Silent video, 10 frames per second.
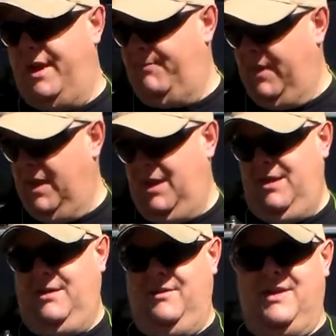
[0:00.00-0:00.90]
it
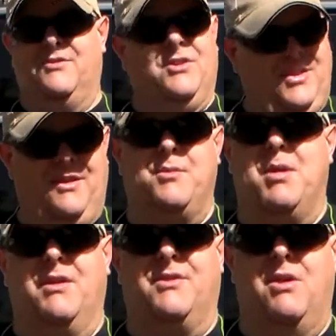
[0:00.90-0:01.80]
because that's just not the
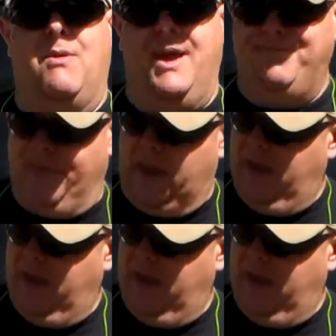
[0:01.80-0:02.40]
Bosco way.